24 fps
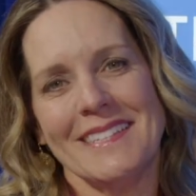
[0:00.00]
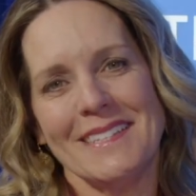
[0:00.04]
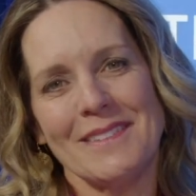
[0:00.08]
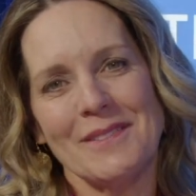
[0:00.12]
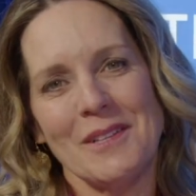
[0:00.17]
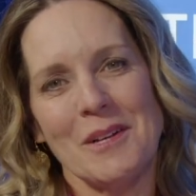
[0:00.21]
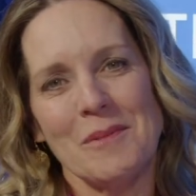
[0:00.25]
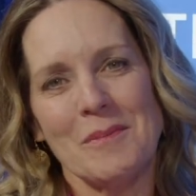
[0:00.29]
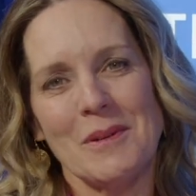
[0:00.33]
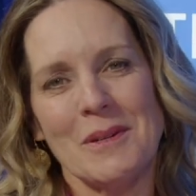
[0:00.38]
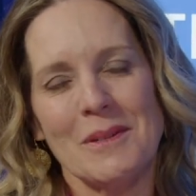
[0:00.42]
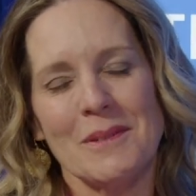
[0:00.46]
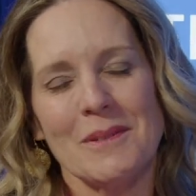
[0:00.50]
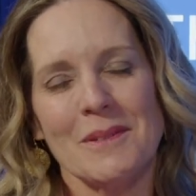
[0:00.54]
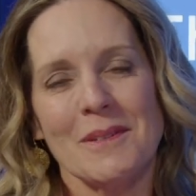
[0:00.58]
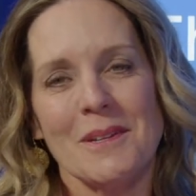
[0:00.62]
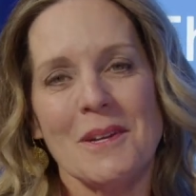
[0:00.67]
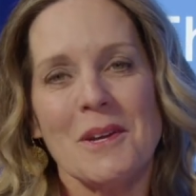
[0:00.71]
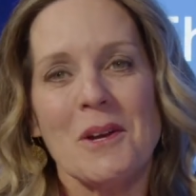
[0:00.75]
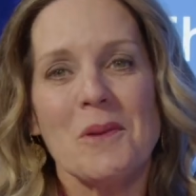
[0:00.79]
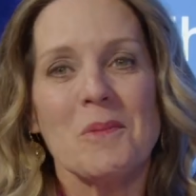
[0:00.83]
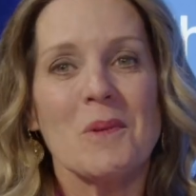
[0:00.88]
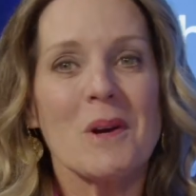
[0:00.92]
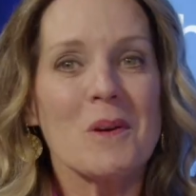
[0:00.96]
Global,
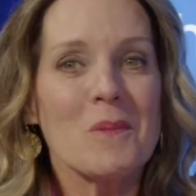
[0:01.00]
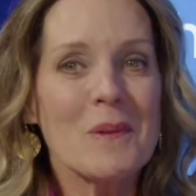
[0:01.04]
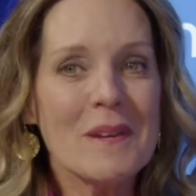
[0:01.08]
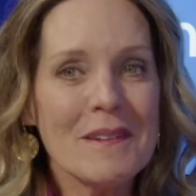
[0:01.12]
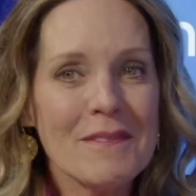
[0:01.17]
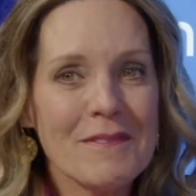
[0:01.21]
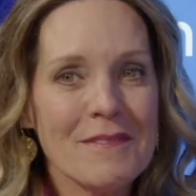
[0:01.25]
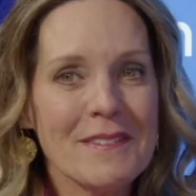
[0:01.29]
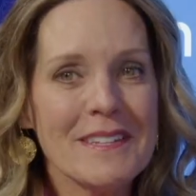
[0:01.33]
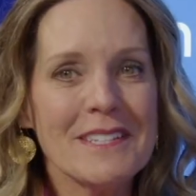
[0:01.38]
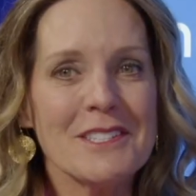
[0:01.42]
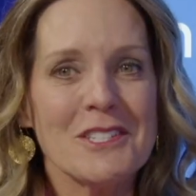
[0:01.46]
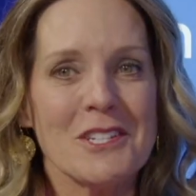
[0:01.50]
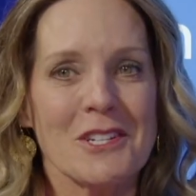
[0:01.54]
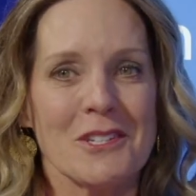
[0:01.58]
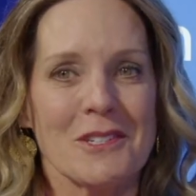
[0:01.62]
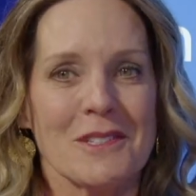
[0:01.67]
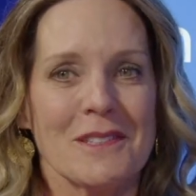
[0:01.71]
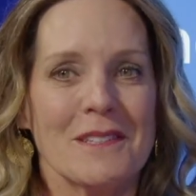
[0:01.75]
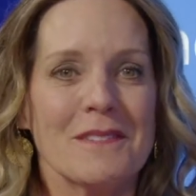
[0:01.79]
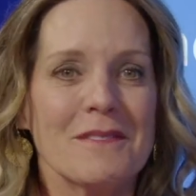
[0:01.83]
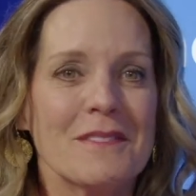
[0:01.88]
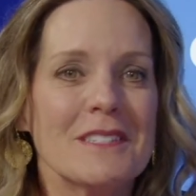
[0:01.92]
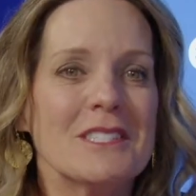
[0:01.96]
where we feature
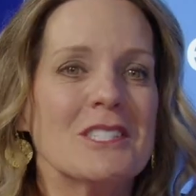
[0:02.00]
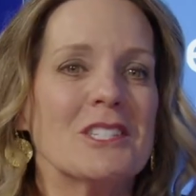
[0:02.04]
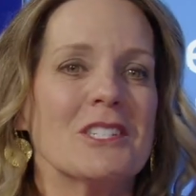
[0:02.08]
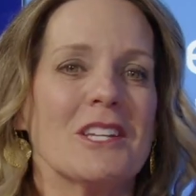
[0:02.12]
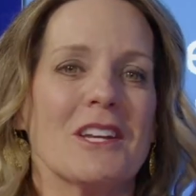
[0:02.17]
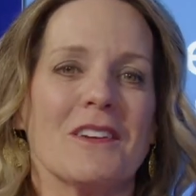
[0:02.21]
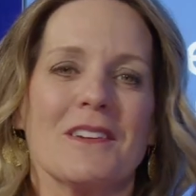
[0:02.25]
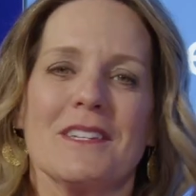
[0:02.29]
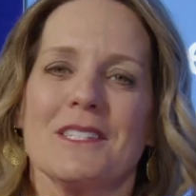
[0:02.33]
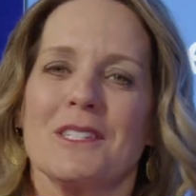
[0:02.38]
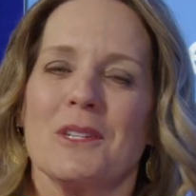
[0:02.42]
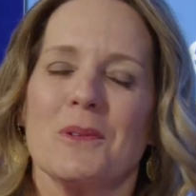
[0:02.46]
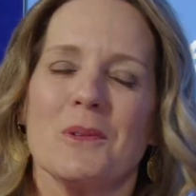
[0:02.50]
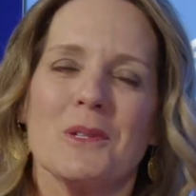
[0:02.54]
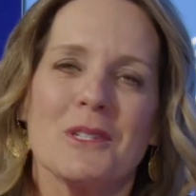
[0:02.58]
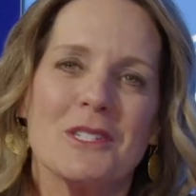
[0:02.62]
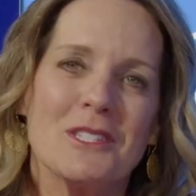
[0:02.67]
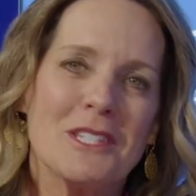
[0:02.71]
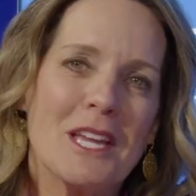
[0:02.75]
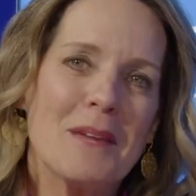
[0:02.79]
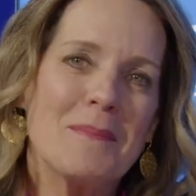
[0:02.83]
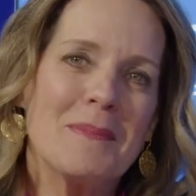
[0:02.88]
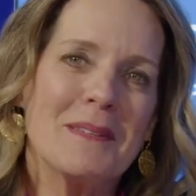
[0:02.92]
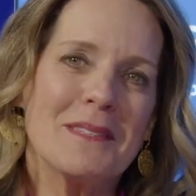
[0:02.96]
the visionaries who are
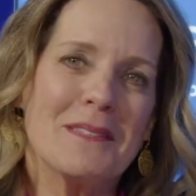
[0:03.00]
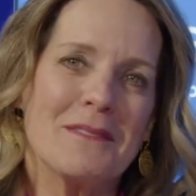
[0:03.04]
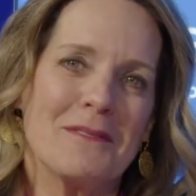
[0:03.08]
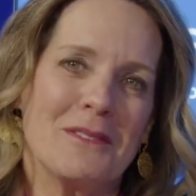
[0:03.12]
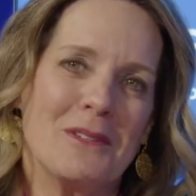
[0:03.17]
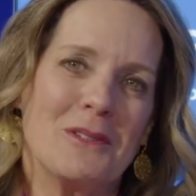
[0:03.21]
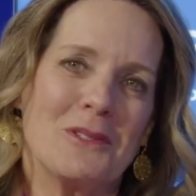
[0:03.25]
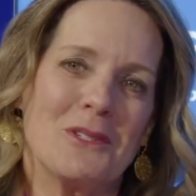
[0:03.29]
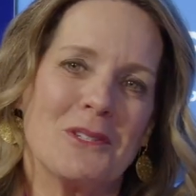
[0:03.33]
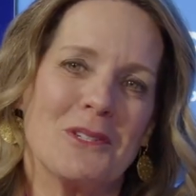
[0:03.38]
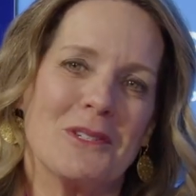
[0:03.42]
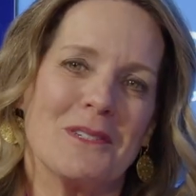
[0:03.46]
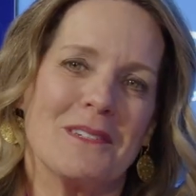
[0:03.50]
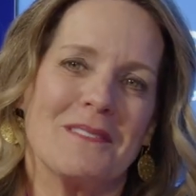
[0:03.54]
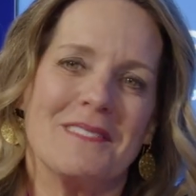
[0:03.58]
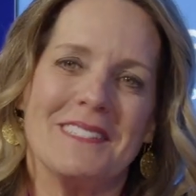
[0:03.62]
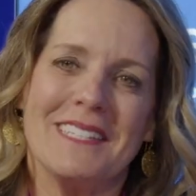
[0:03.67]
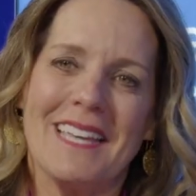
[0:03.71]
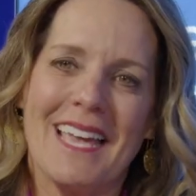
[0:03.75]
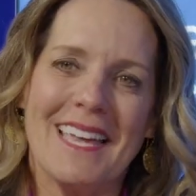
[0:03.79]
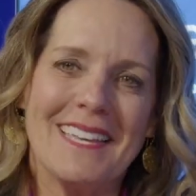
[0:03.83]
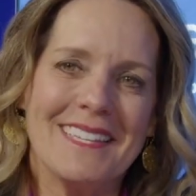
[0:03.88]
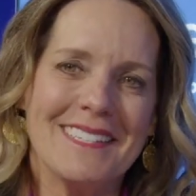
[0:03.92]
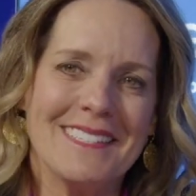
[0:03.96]
shaping the future of the
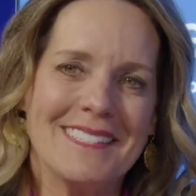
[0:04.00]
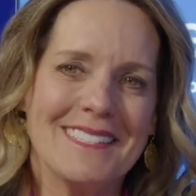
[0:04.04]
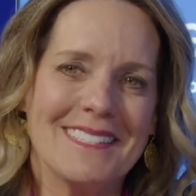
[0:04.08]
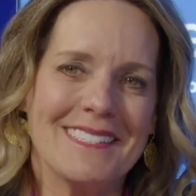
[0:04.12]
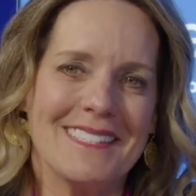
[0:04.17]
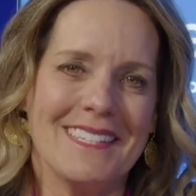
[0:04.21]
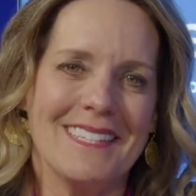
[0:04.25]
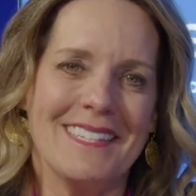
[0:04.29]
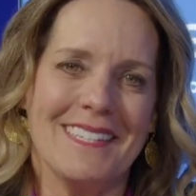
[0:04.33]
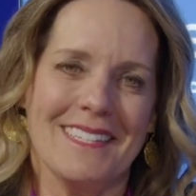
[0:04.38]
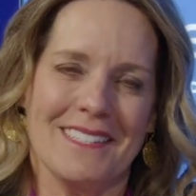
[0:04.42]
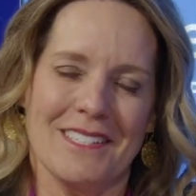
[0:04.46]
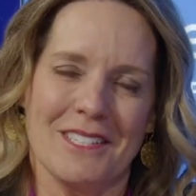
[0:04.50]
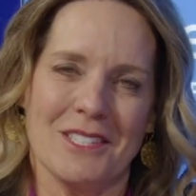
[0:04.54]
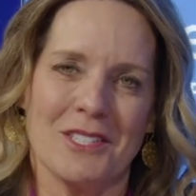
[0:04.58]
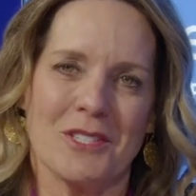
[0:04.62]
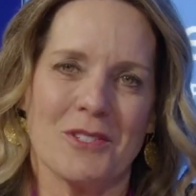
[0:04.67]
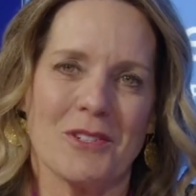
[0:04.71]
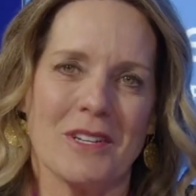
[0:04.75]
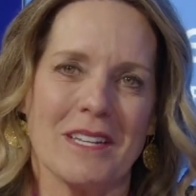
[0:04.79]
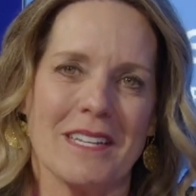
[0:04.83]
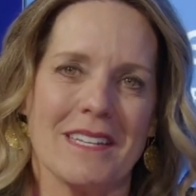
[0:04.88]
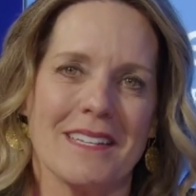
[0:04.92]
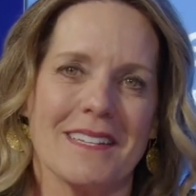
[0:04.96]
AEC
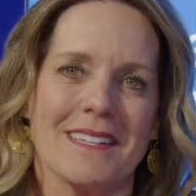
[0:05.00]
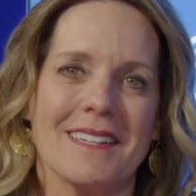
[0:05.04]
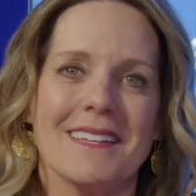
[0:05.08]
industry.